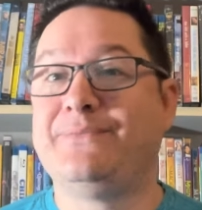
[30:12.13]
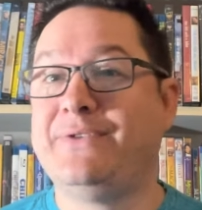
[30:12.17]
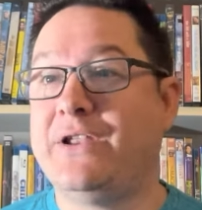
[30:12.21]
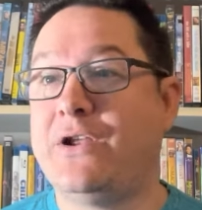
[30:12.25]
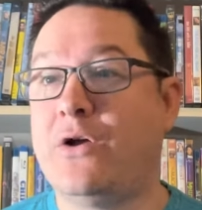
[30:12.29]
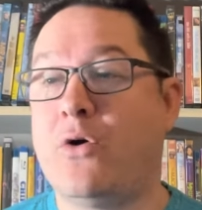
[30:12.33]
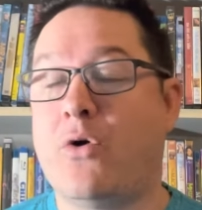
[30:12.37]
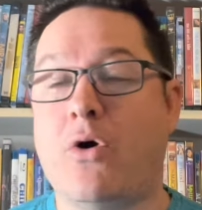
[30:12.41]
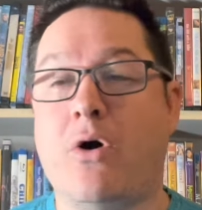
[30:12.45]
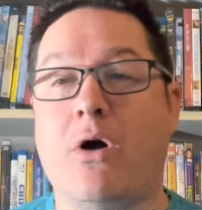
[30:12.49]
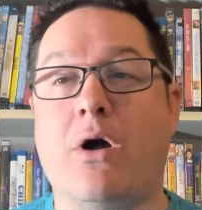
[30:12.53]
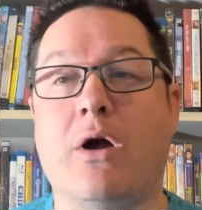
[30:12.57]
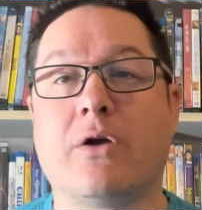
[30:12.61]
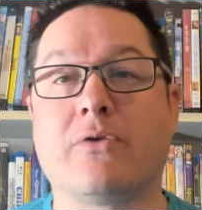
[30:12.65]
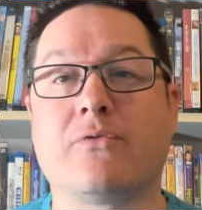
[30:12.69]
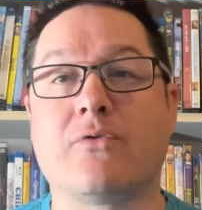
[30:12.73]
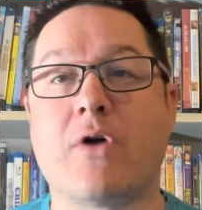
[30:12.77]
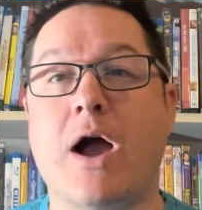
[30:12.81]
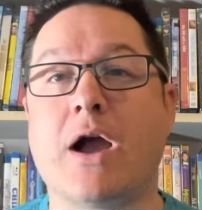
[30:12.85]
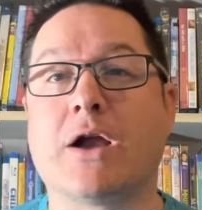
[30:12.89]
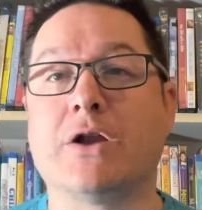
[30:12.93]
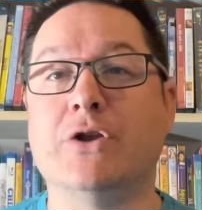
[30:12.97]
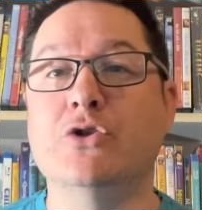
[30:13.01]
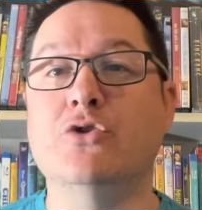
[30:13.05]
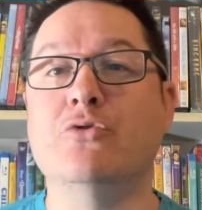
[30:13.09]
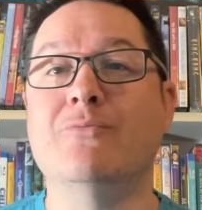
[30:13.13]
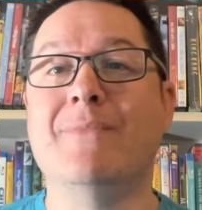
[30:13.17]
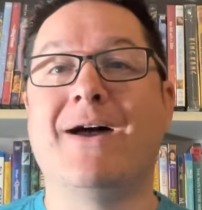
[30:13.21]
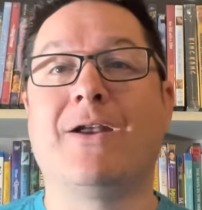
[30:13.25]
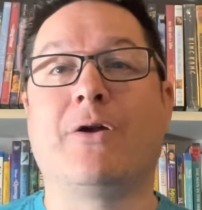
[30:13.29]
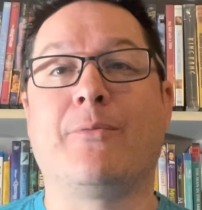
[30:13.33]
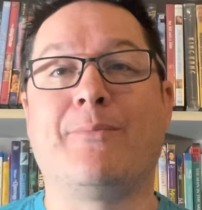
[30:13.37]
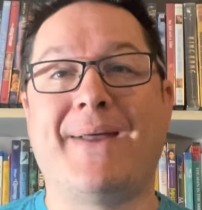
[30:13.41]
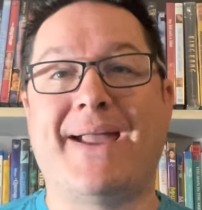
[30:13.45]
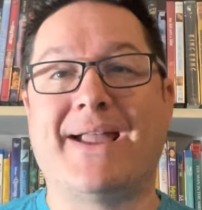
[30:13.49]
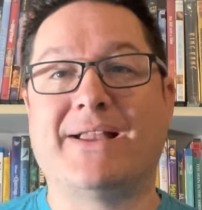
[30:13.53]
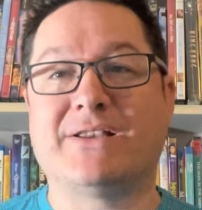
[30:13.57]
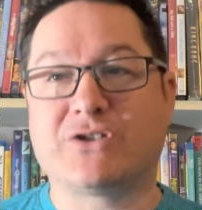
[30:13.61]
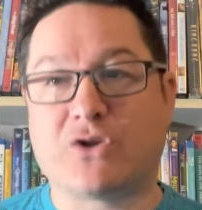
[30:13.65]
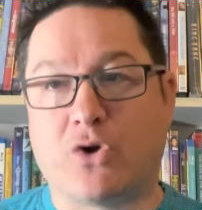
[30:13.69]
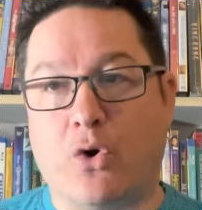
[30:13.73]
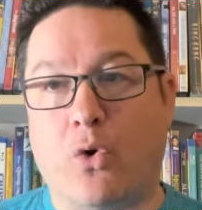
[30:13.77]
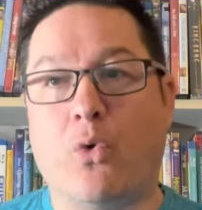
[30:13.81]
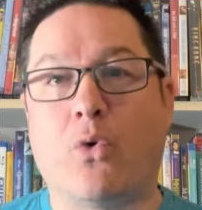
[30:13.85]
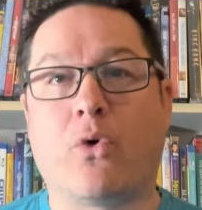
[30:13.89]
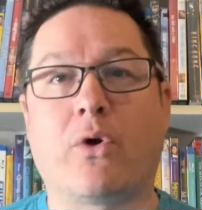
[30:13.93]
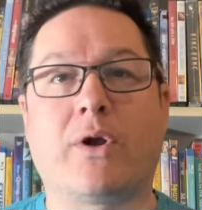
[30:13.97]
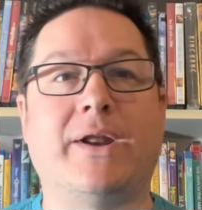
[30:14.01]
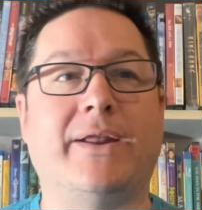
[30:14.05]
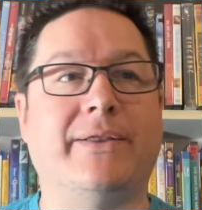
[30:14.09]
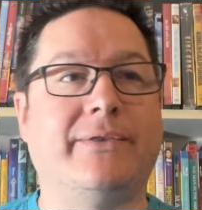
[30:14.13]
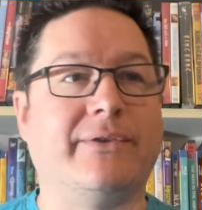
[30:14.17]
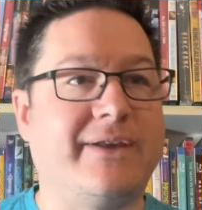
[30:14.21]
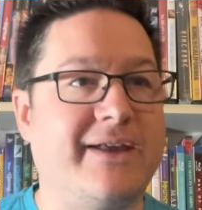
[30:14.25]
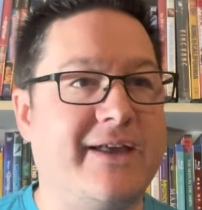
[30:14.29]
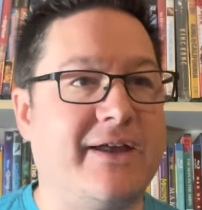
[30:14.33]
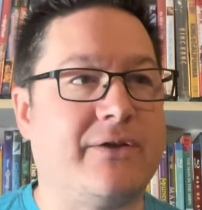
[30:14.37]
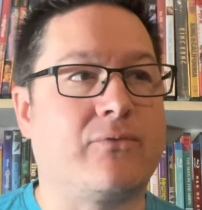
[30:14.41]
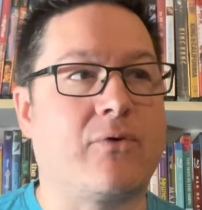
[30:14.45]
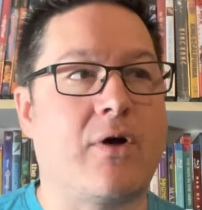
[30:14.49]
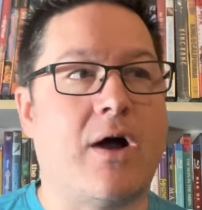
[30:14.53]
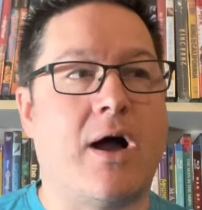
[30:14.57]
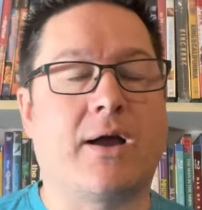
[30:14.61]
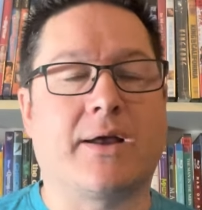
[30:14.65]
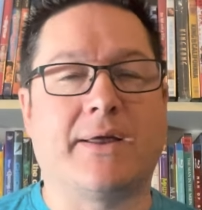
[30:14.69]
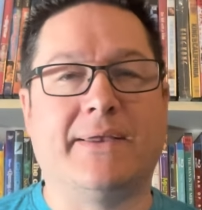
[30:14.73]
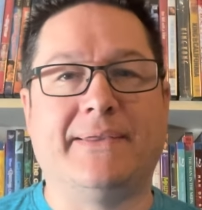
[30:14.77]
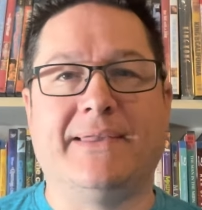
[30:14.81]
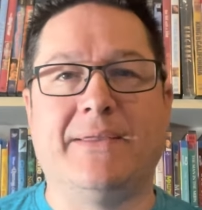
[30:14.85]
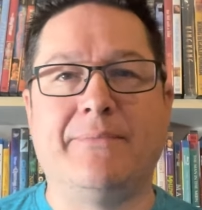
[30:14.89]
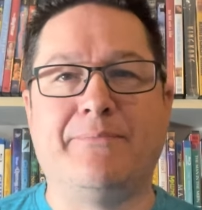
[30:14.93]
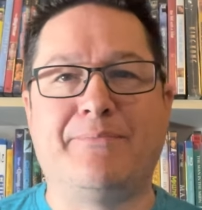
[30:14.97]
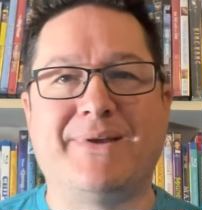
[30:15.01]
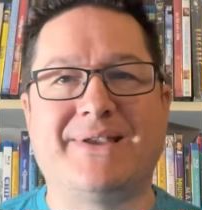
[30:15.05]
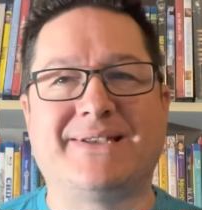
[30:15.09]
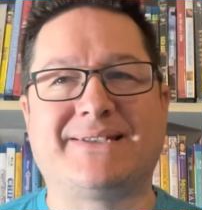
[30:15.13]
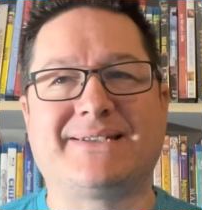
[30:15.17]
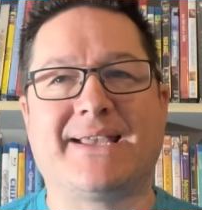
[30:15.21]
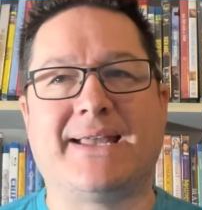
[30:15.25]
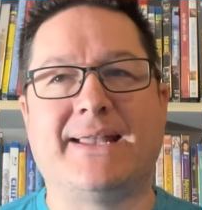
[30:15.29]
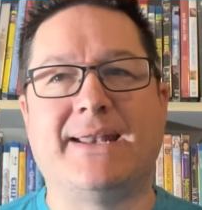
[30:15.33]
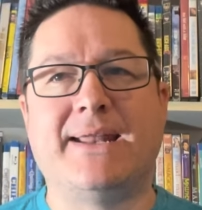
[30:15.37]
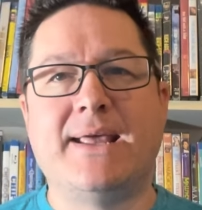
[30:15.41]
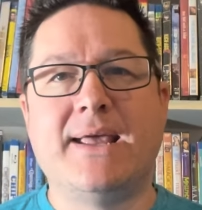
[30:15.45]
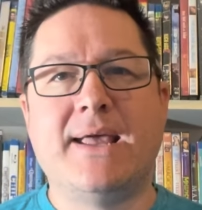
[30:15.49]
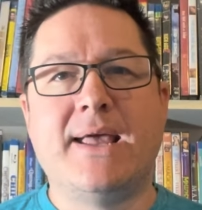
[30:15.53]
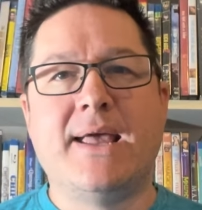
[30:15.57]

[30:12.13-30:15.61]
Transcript: you know, hard rock, nu metal bands, Korn and Kid Rock and Limp Bizkit,